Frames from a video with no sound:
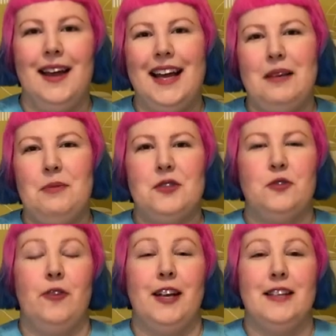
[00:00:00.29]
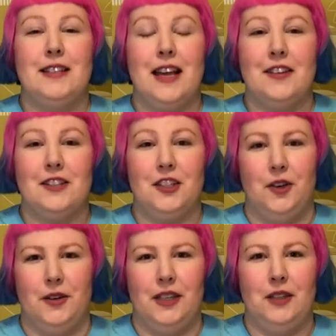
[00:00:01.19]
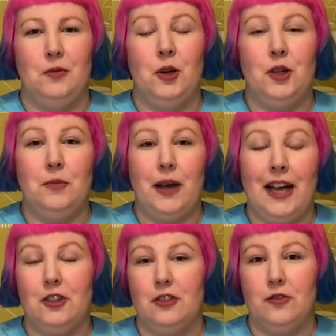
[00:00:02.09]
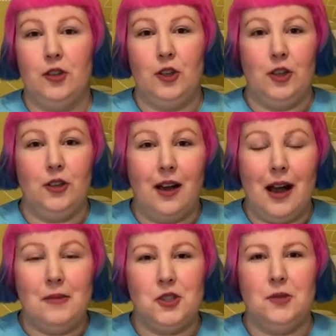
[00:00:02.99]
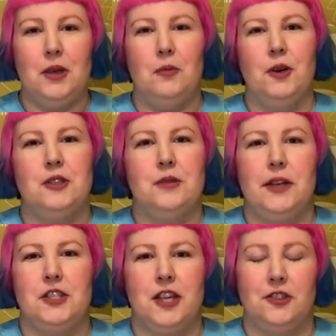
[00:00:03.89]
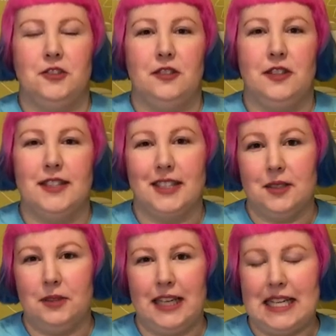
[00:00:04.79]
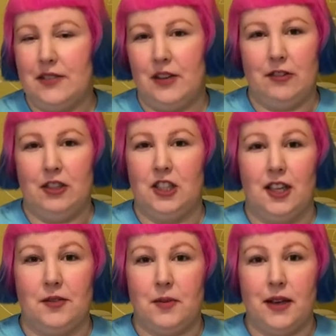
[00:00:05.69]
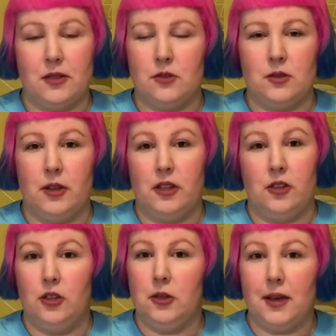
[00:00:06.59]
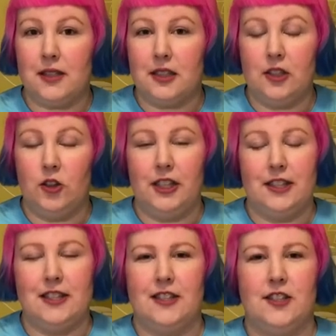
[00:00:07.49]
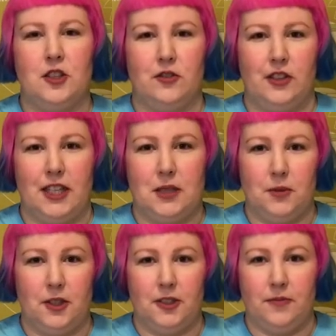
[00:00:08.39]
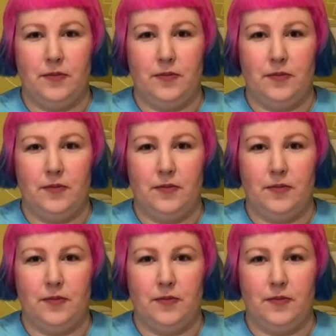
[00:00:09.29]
Hey puzzle friends, how's it going? Welcome back, or if you're new, I'm Jubie and welcome to my channel. This is a place for anyone who loves puzzles, whether you're new to puzzling or you consider yourself an expert.